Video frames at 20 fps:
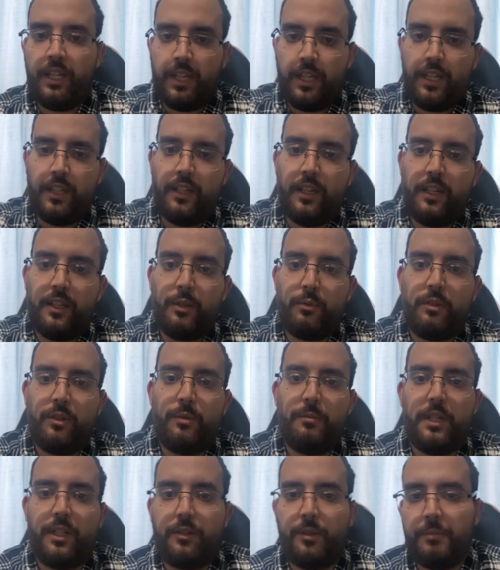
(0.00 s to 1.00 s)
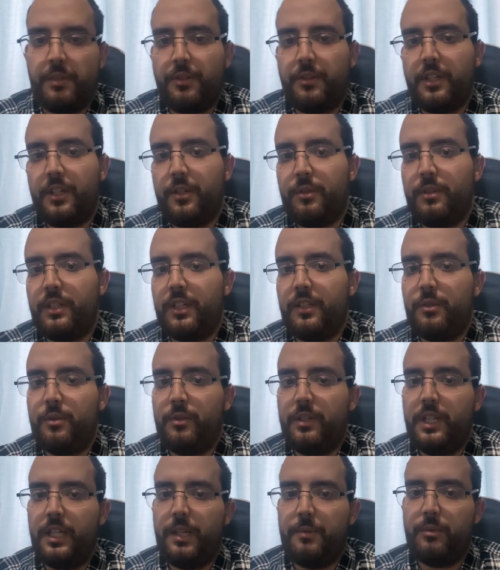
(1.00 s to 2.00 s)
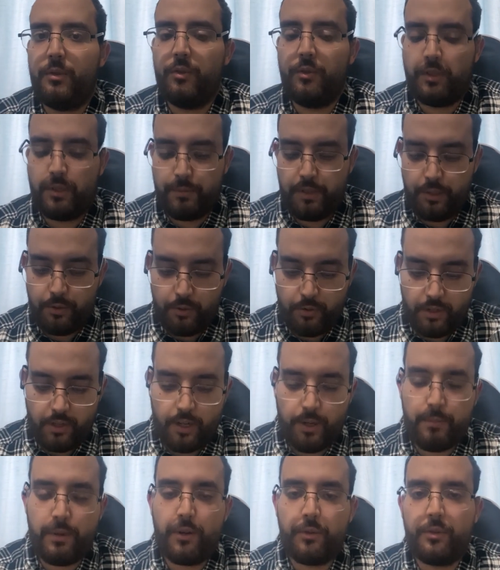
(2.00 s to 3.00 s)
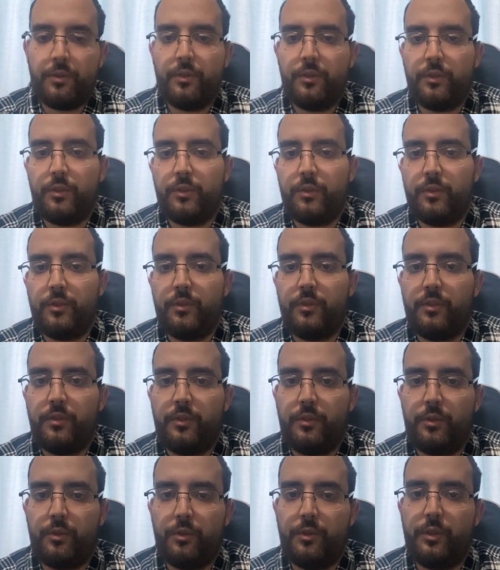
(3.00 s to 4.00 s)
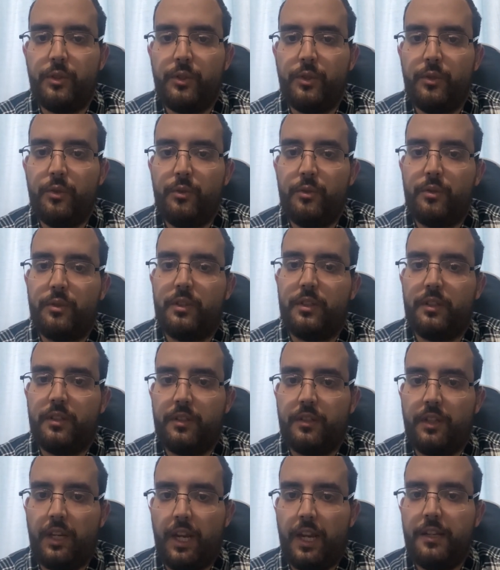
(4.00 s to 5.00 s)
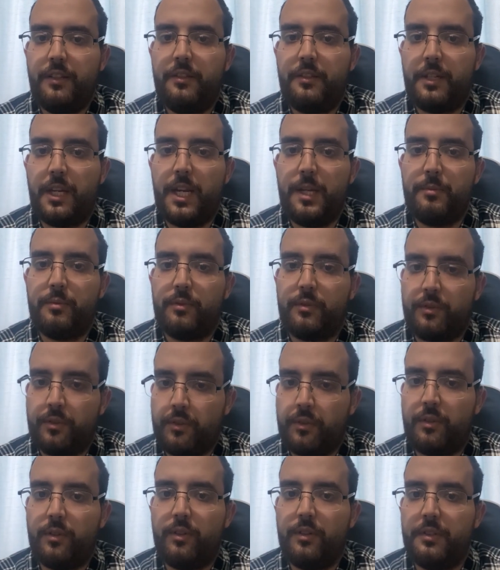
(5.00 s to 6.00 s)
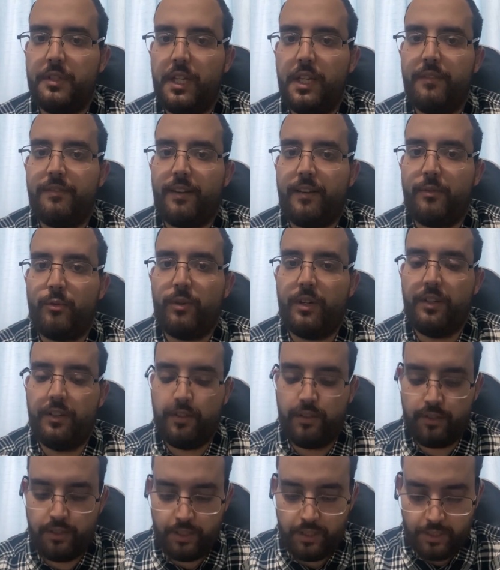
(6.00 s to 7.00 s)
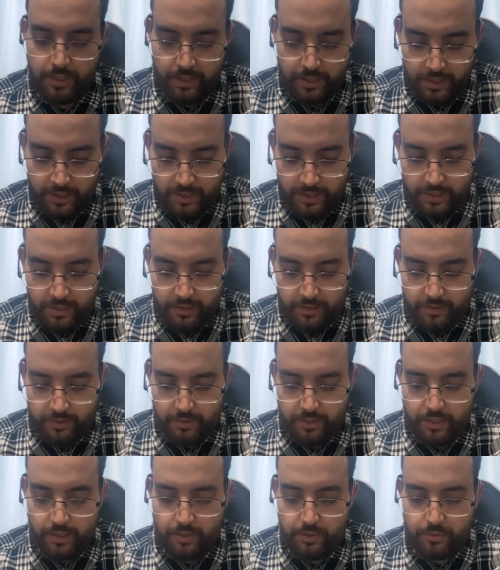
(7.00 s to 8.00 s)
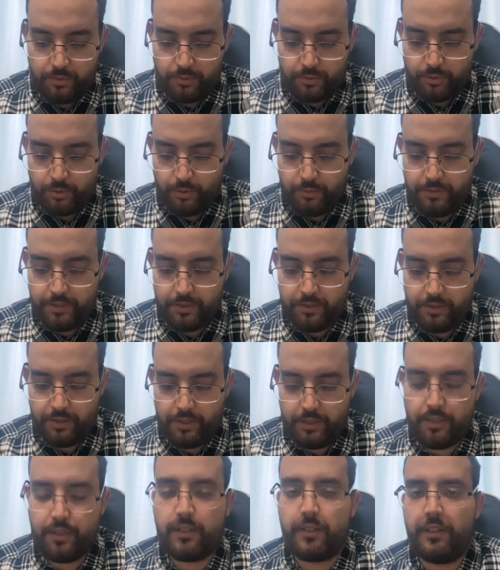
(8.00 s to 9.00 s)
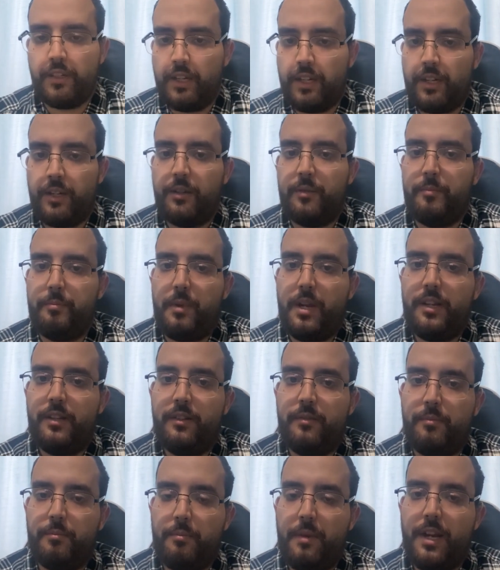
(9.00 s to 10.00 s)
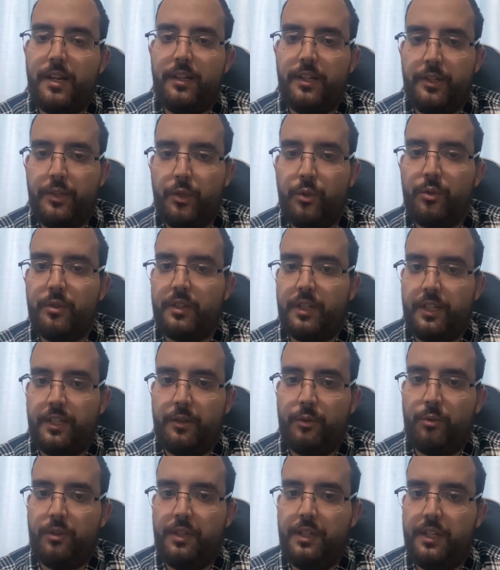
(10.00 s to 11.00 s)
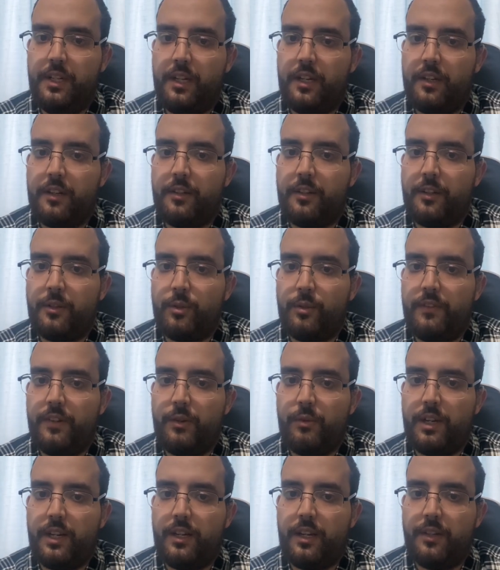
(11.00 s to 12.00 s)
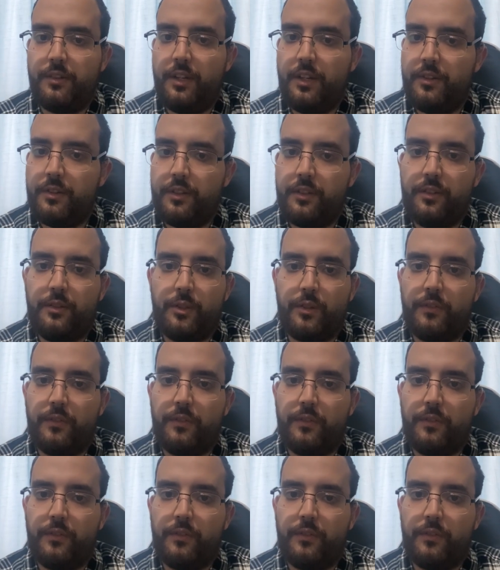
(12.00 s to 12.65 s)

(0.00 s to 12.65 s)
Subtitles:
Hi guys, welcome back to my channel, and today I'm going to be talking about should you use Enscape or D5 render. Now obviously they are mainly used in 3D architectural visualization.